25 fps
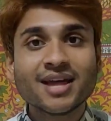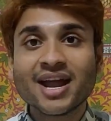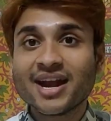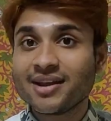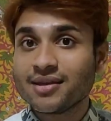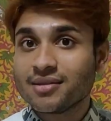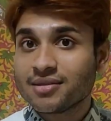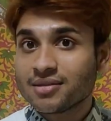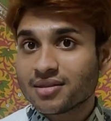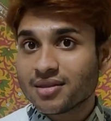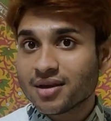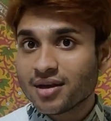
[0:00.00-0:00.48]
That
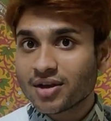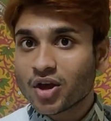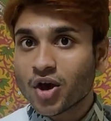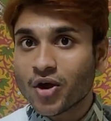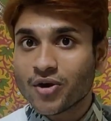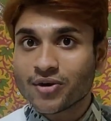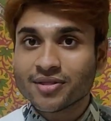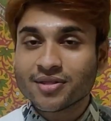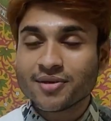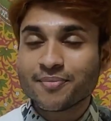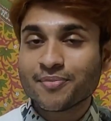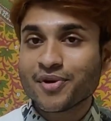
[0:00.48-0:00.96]
is the
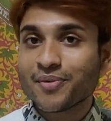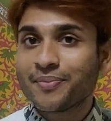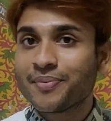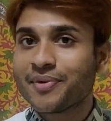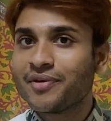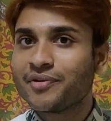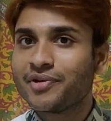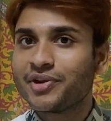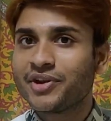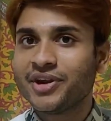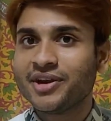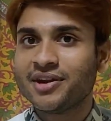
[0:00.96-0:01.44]
concept of
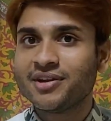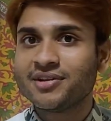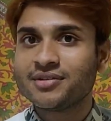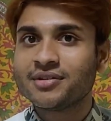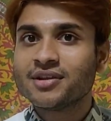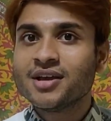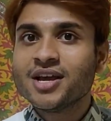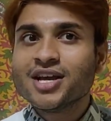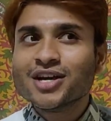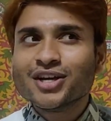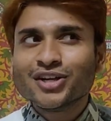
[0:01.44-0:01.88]
our Indian